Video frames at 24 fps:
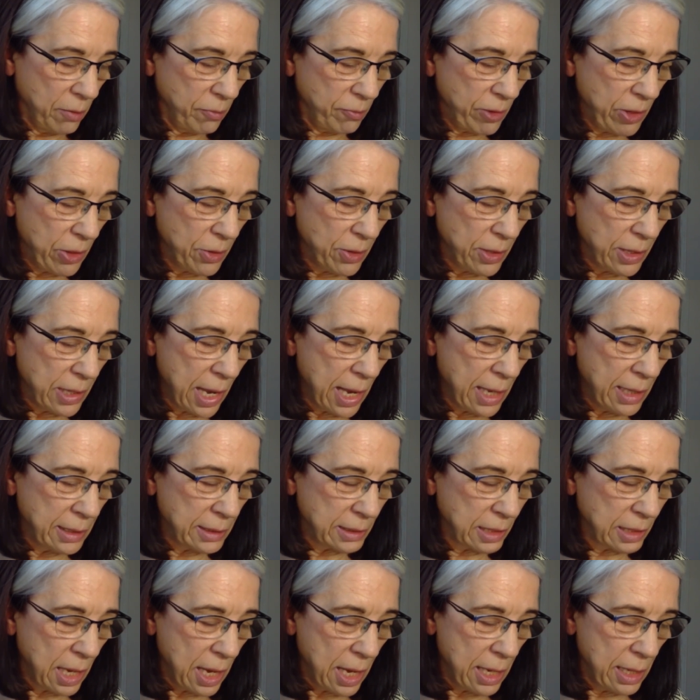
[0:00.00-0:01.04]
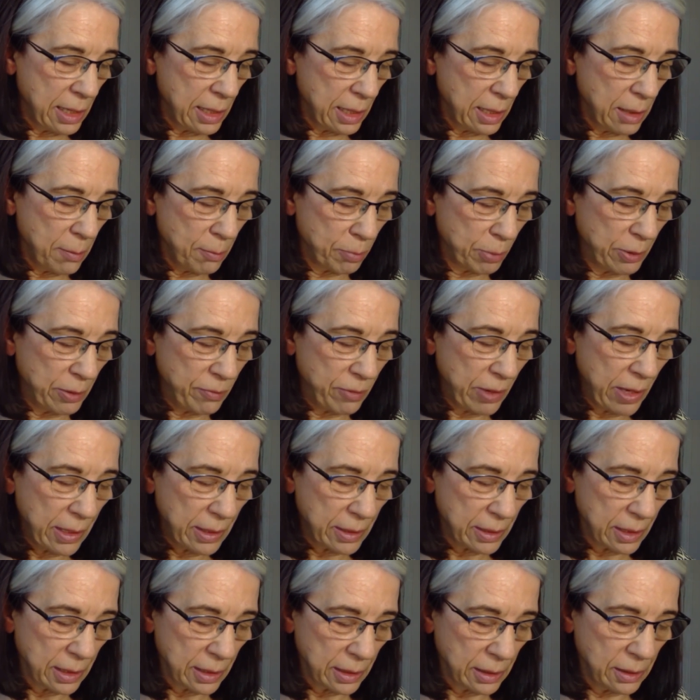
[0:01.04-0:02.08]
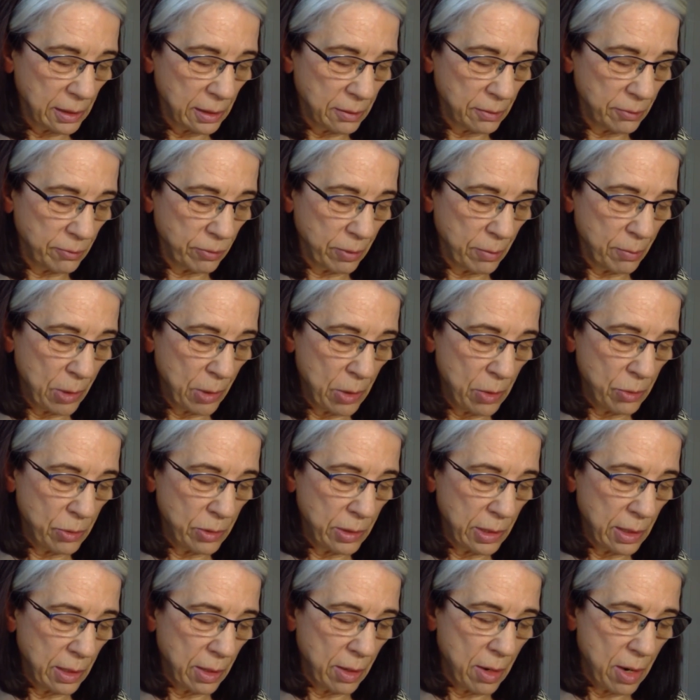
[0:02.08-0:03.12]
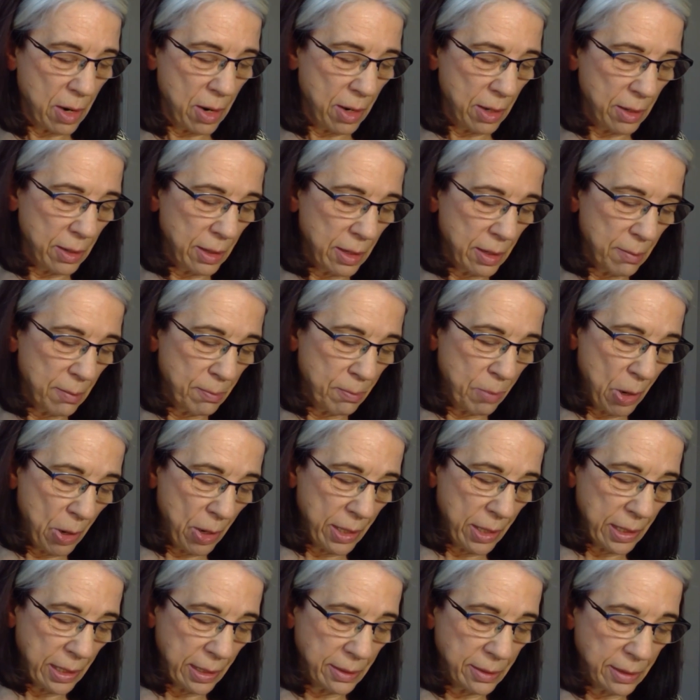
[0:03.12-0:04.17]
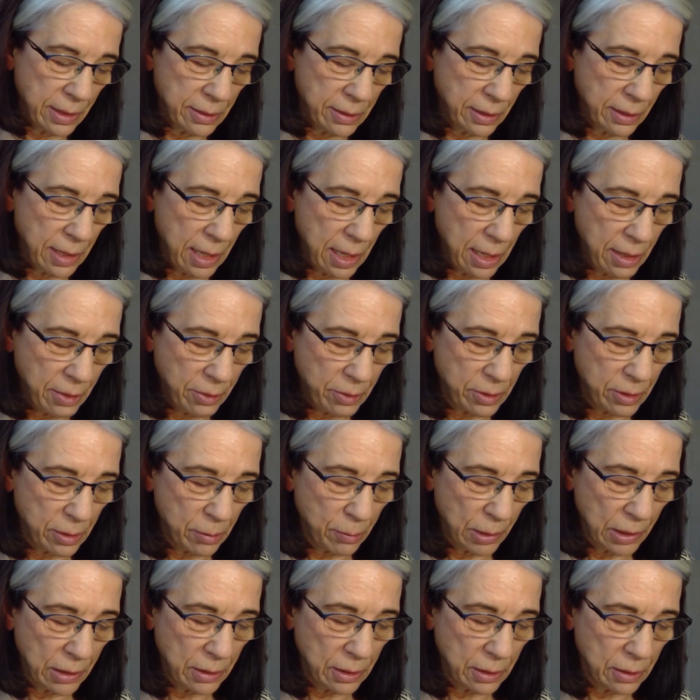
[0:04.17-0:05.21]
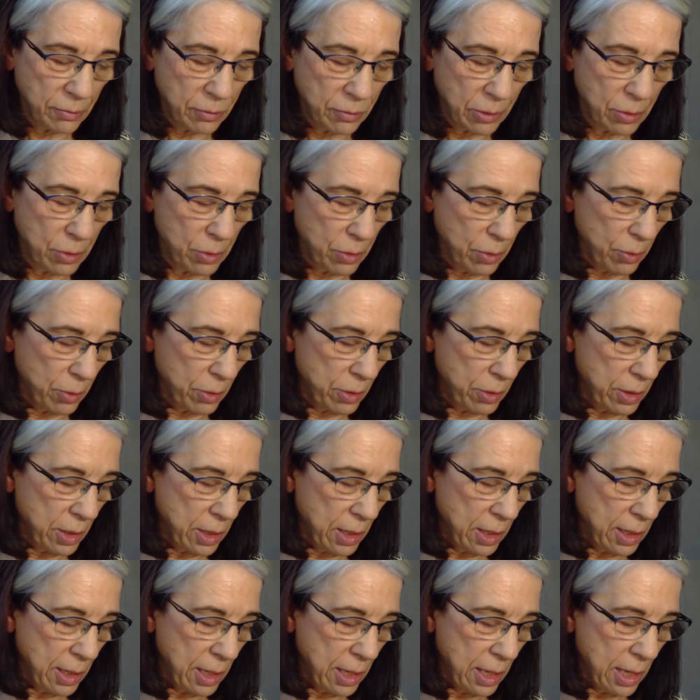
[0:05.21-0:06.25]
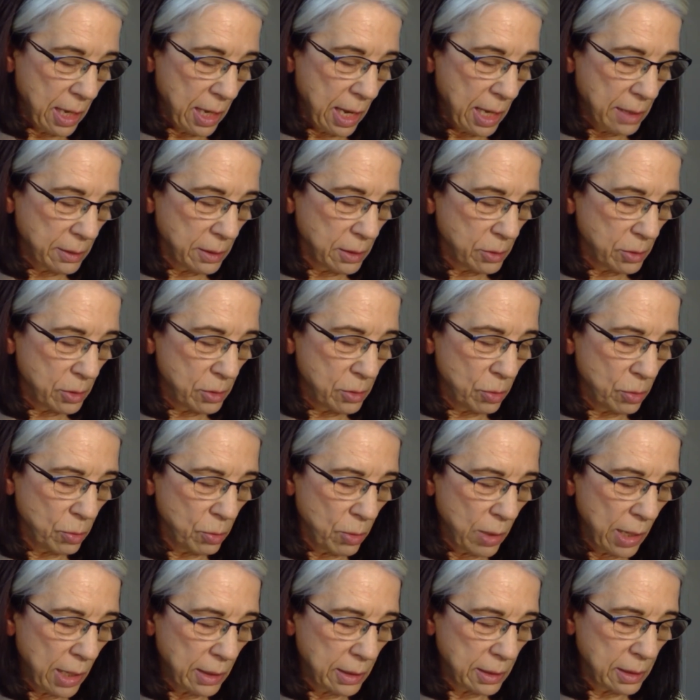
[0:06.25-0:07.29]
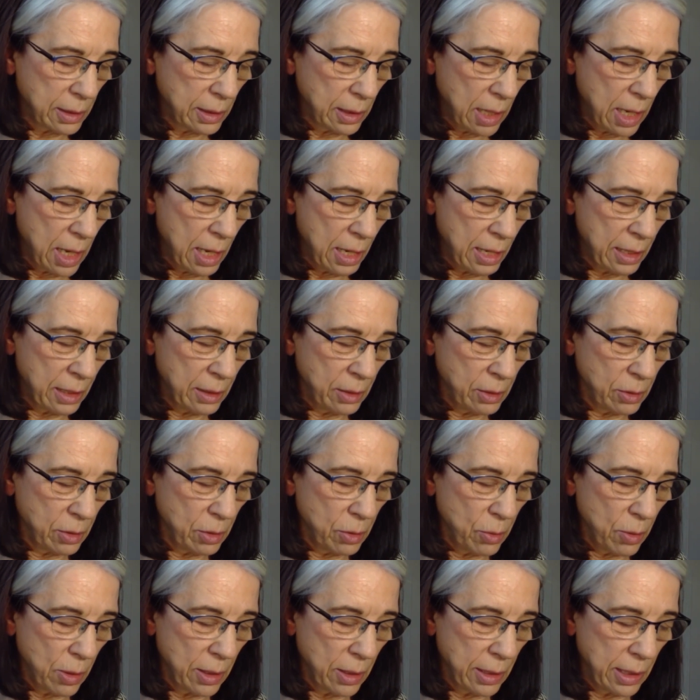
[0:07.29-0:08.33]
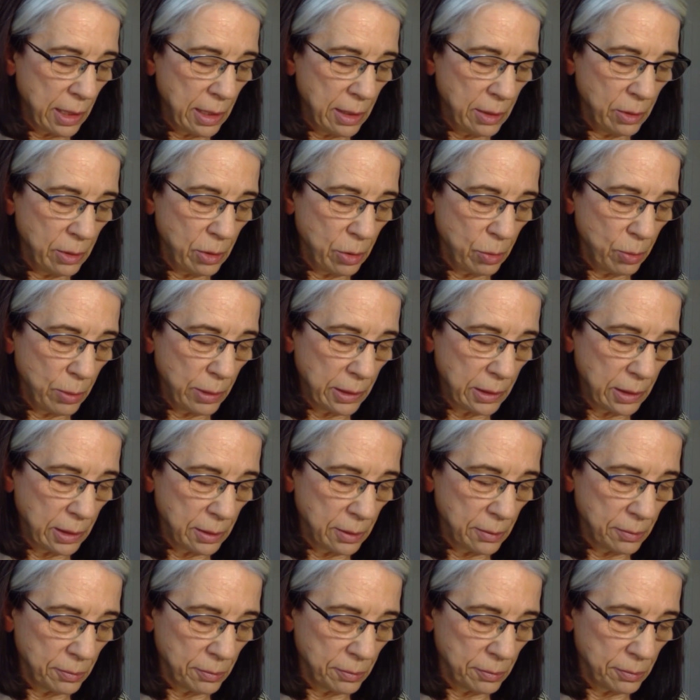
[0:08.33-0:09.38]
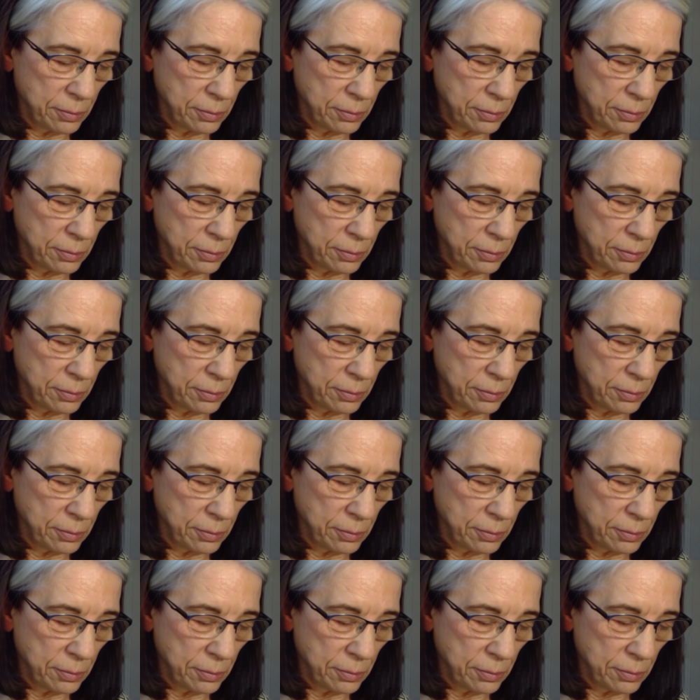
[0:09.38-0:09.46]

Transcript: Fear and anxiety prevent us from using our bodies as instruments of truth, as a direct line to our intuition.